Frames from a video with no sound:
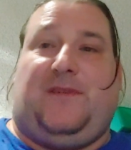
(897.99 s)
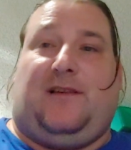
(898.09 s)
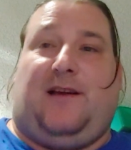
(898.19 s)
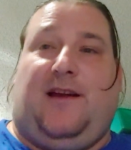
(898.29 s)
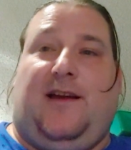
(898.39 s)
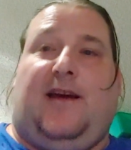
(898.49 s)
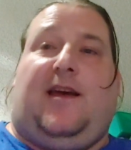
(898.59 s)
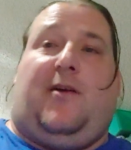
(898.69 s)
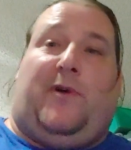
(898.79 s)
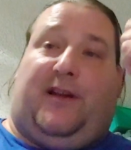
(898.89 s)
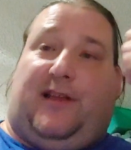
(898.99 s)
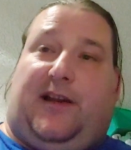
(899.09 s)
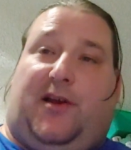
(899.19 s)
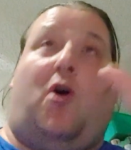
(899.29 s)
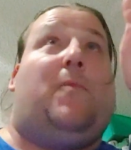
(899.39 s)
Okay? When you let
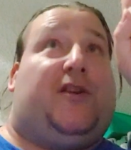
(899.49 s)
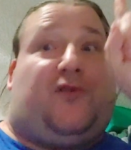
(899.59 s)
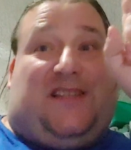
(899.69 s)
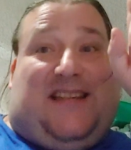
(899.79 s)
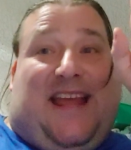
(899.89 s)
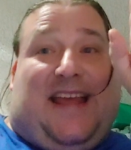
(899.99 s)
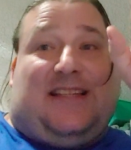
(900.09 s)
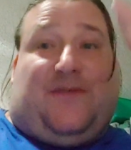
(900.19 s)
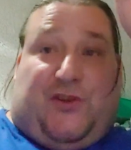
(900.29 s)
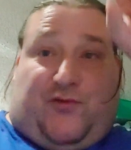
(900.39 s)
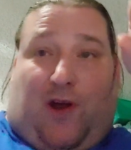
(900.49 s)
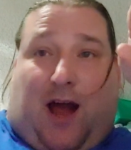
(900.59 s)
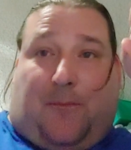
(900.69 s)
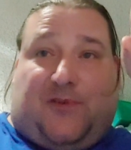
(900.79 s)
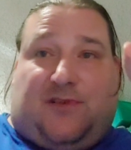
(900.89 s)
it go, make sure it stays. If it
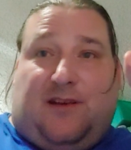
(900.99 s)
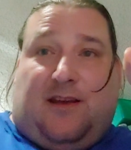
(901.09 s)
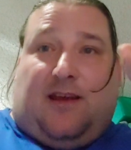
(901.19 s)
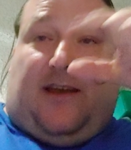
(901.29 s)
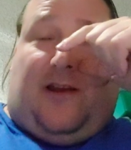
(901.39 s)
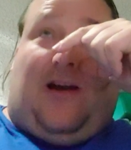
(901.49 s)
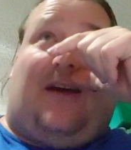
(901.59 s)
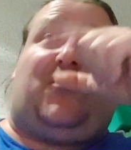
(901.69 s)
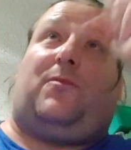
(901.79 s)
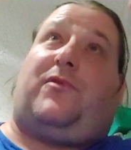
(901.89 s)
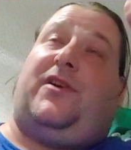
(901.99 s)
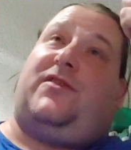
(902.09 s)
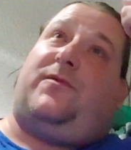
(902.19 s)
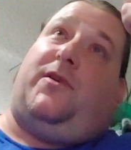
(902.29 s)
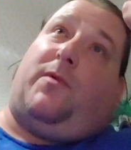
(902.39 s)
drops, after the
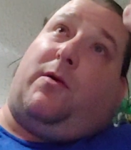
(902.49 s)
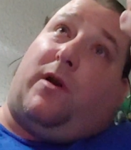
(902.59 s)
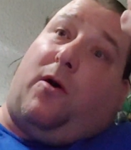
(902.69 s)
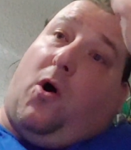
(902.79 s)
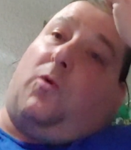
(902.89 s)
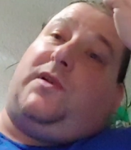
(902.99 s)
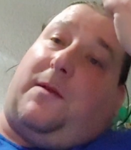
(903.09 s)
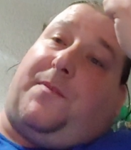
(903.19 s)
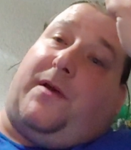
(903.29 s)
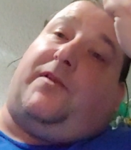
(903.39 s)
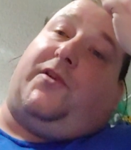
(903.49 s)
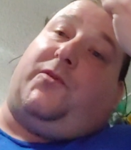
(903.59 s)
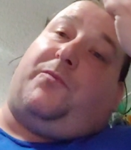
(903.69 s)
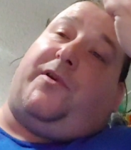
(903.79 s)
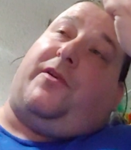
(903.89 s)
printer, you might want to hold it up there until
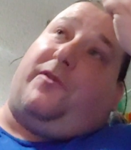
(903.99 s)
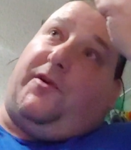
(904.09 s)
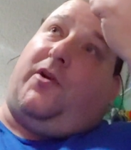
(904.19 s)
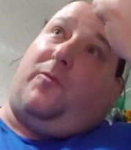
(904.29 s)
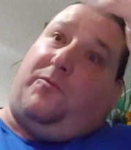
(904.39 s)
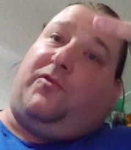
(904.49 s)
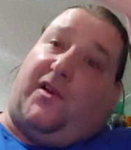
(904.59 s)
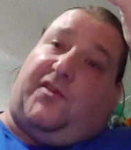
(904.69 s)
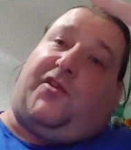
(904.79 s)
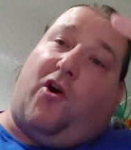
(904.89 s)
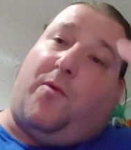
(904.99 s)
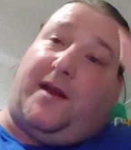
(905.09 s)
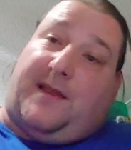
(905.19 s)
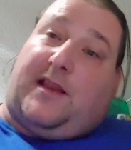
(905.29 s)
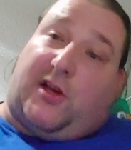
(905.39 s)
the printer, does its
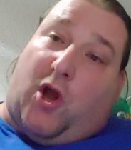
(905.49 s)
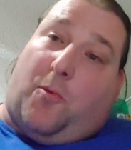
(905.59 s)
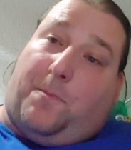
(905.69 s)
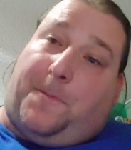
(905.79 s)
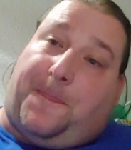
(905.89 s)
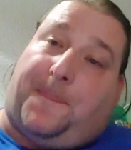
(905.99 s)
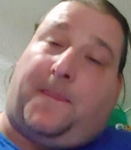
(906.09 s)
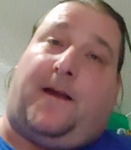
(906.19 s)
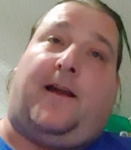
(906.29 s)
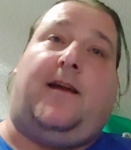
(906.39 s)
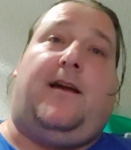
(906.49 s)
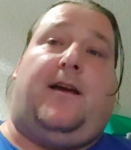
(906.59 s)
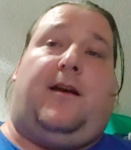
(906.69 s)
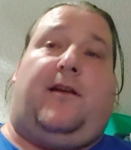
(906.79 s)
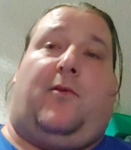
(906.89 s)
homing and then let it go. Okay?
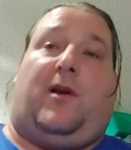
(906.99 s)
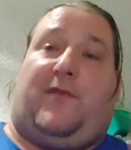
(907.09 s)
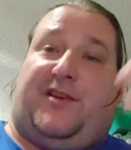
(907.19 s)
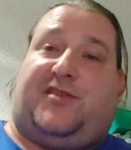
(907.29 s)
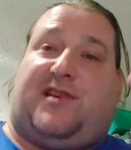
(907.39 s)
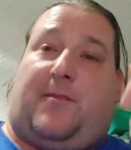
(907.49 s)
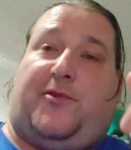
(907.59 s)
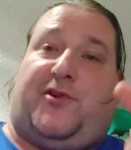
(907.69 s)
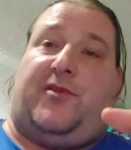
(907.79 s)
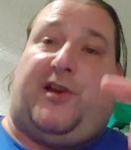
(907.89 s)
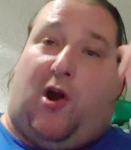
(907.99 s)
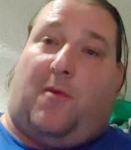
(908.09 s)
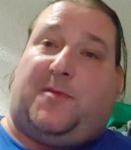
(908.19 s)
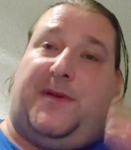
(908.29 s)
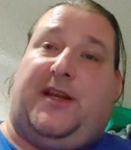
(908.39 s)
When it reaches temperature and the
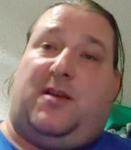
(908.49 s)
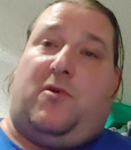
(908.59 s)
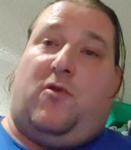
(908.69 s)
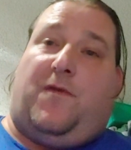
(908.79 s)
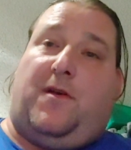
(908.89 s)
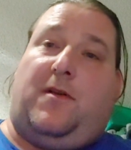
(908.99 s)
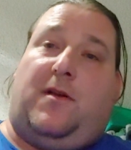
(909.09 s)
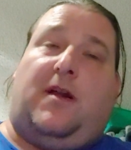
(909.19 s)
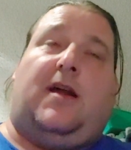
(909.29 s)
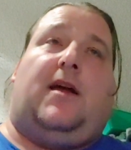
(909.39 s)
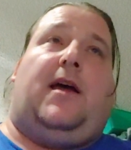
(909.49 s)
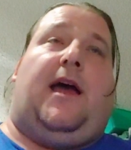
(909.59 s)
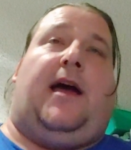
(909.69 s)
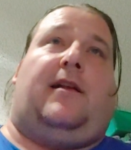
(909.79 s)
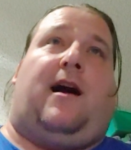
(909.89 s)
arms begin to move,
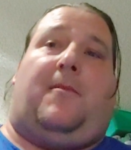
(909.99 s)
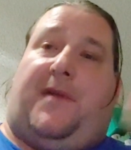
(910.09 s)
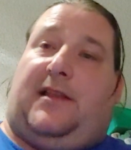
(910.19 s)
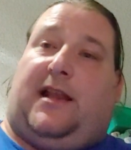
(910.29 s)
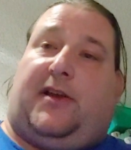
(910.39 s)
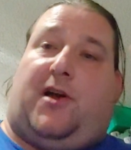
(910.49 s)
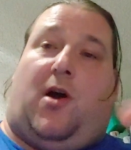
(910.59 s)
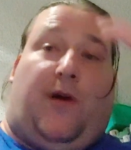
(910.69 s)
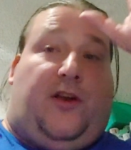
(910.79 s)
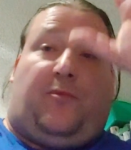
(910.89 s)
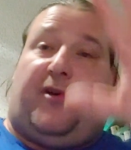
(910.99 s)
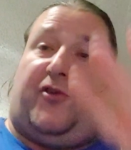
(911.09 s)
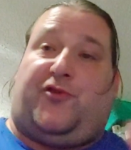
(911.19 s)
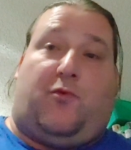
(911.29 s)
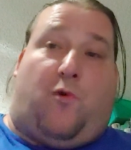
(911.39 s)
and then let it go, and the
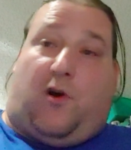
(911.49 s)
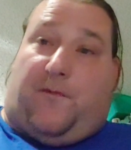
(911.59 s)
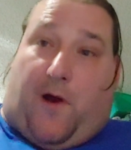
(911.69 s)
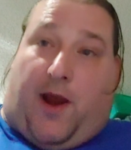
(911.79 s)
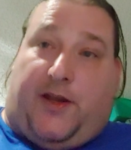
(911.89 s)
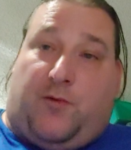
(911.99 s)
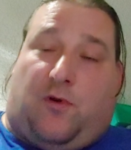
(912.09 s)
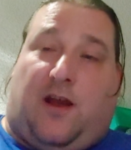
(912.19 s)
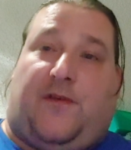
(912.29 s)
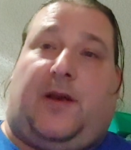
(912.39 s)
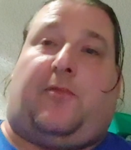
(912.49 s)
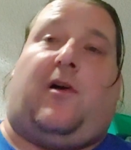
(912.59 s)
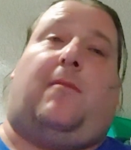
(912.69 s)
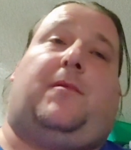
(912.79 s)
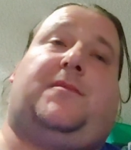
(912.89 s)
printer should work fine. You won't have any
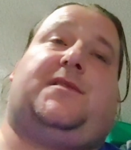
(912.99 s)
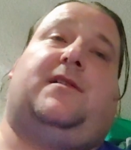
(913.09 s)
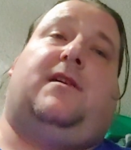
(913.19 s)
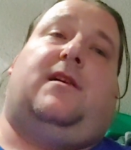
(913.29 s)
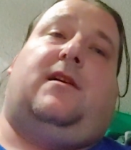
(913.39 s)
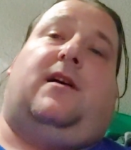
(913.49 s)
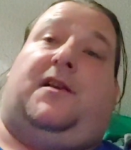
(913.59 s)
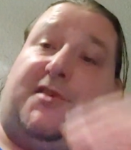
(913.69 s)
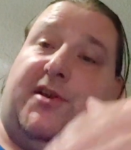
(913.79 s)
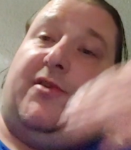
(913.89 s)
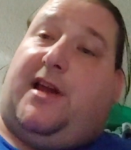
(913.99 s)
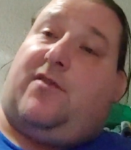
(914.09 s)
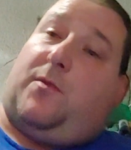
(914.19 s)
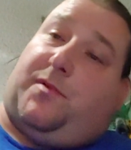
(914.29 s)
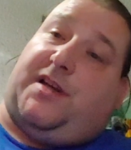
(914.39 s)
problems until you get
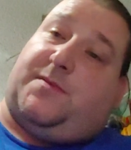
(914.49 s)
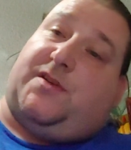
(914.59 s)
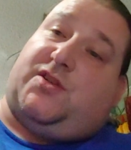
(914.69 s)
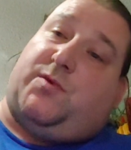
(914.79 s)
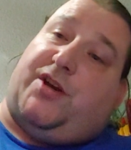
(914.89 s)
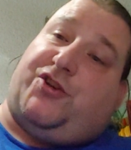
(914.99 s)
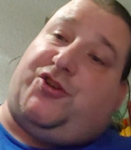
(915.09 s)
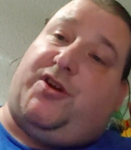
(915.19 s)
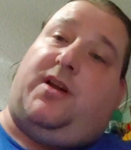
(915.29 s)
a replacement switch.